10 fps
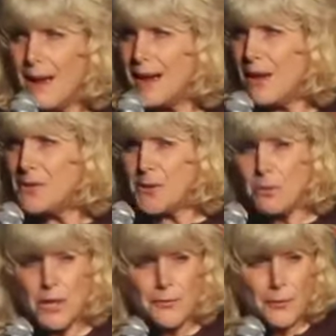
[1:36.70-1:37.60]
I also
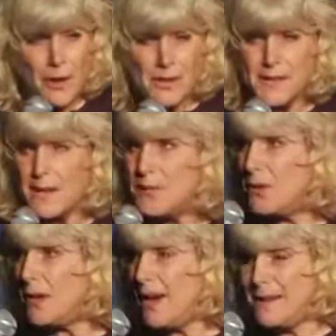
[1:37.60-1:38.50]
worked for Allstate, the
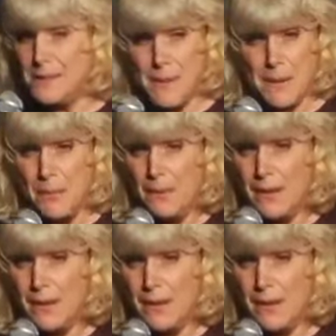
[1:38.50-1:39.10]
Good Hands people,